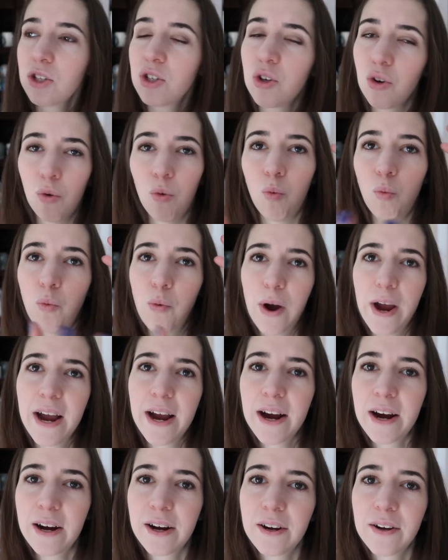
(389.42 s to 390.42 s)
to
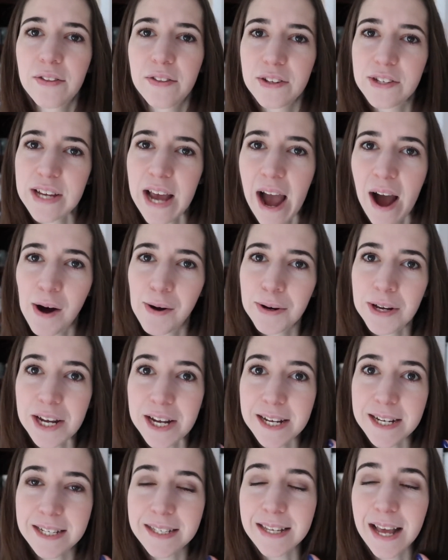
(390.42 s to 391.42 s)
where the town
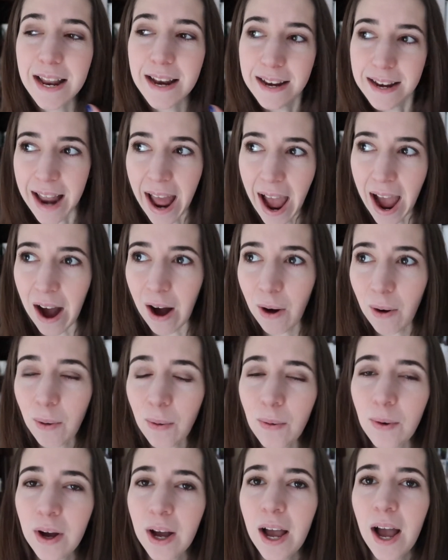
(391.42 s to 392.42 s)
is now.
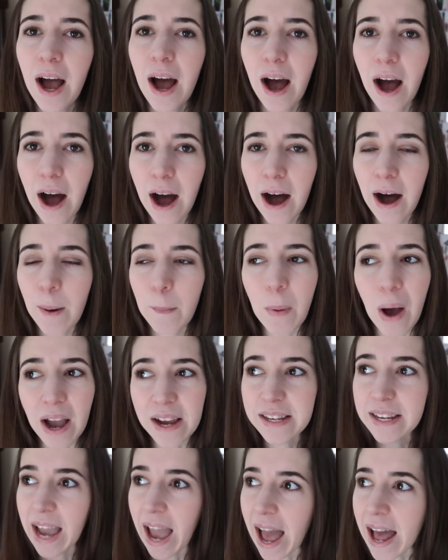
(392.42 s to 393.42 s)

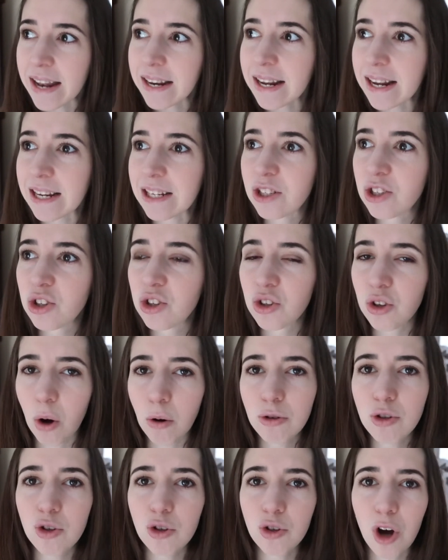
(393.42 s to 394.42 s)
Again, his
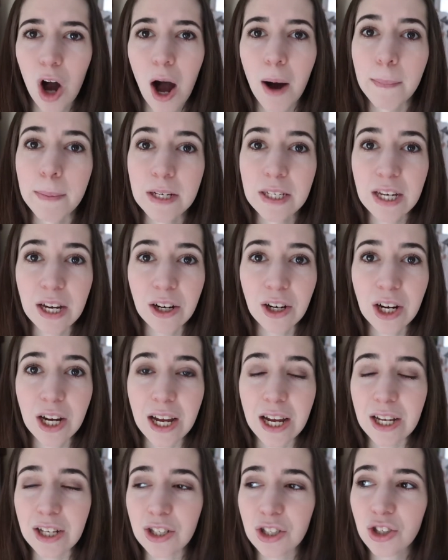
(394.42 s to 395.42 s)
social commentary
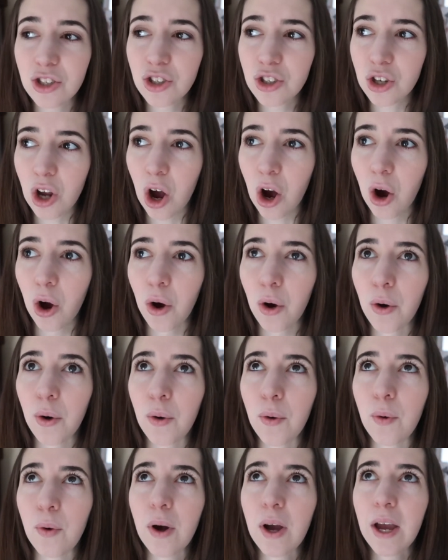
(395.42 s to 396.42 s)
is
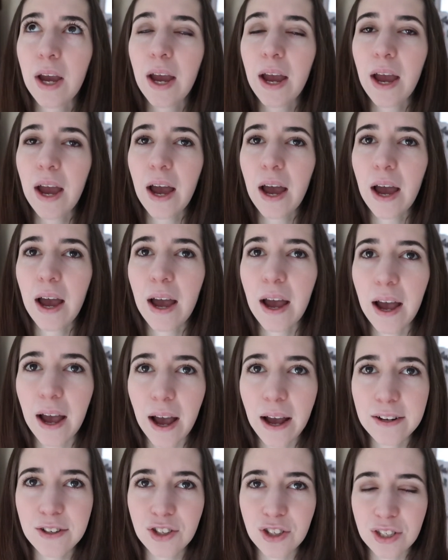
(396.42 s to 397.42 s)
so
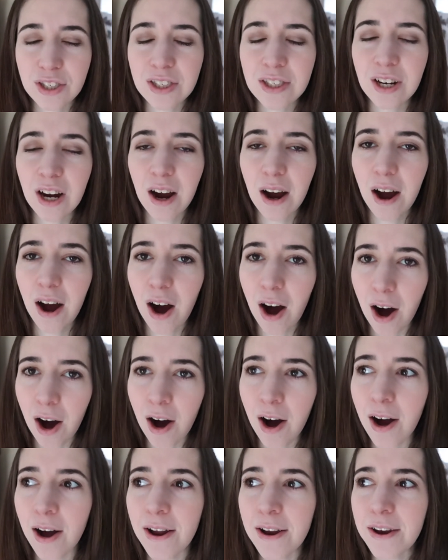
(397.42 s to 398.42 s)
just
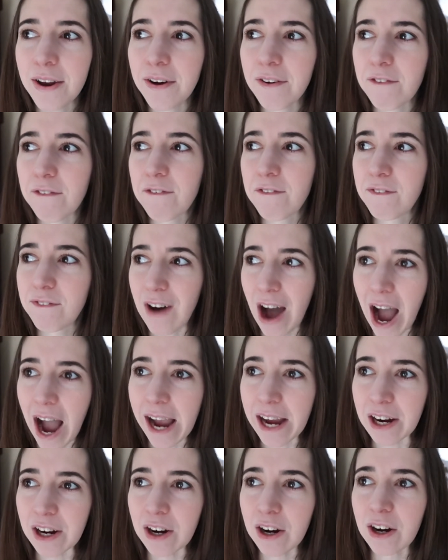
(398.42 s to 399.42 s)
on
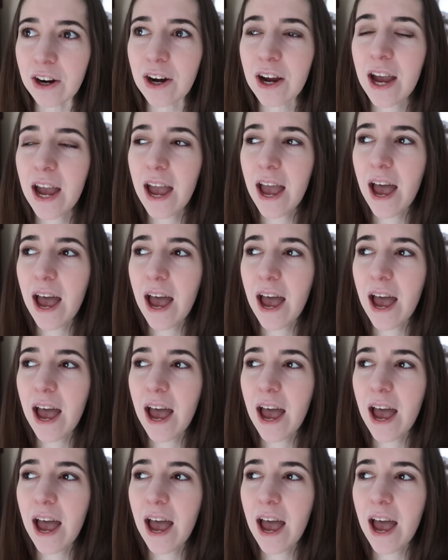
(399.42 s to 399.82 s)
fire.